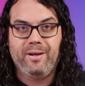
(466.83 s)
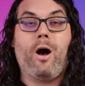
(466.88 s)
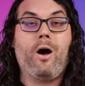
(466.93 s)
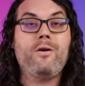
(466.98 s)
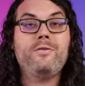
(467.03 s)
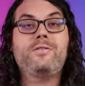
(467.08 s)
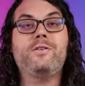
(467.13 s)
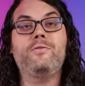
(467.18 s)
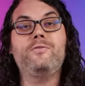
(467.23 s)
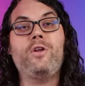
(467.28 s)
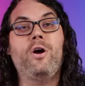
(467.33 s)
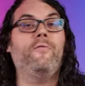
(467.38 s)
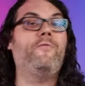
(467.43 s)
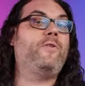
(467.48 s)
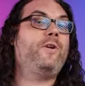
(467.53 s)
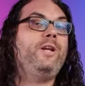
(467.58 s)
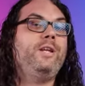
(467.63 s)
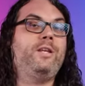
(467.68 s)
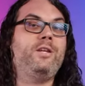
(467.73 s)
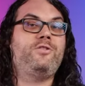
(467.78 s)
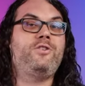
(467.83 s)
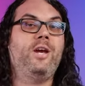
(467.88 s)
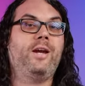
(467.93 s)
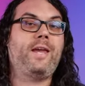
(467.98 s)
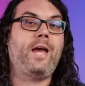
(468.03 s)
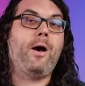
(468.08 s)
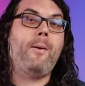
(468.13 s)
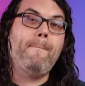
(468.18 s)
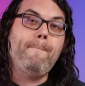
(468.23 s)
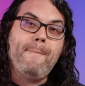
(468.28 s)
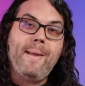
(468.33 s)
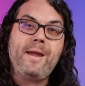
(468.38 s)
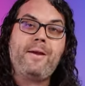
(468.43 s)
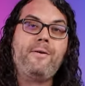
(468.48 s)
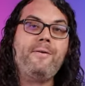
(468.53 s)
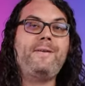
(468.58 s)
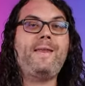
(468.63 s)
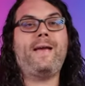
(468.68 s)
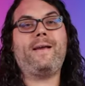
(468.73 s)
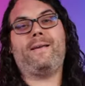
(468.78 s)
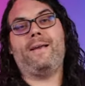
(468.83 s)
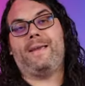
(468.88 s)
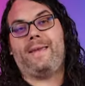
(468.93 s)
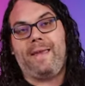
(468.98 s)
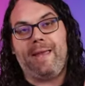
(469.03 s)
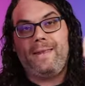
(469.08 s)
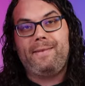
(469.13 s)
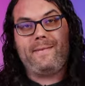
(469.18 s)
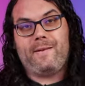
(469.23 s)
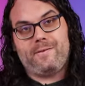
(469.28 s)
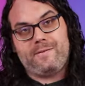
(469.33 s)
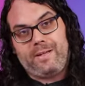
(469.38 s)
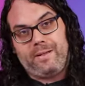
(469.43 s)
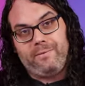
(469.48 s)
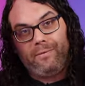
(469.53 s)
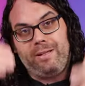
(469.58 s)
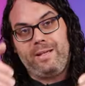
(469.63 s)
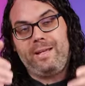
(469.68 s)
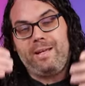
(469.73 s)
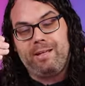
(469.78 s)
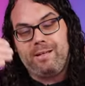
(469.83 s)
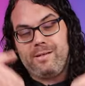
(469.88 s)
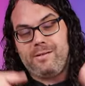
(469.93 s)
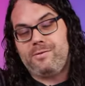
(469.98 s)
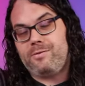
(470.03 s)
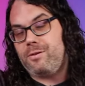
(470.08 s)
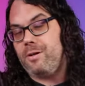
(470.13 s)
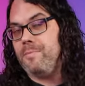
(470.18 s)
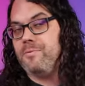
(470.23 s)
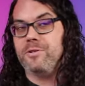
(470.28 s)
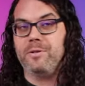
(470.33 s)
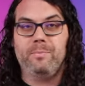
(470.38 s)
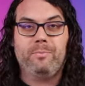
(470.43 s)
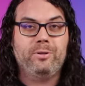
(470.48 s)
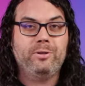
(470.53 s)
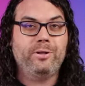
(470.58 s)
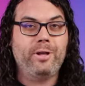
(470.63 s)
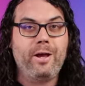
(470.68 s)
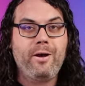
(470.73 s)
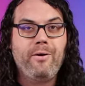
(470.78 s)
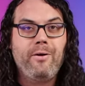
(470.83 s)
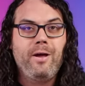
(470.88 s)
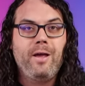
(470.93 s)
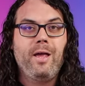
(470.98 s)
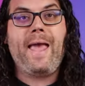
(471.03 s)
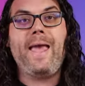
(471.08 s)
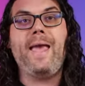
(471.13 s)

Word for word: Also, don't forget to check out MakerDeck. Again, there's a link in the description below.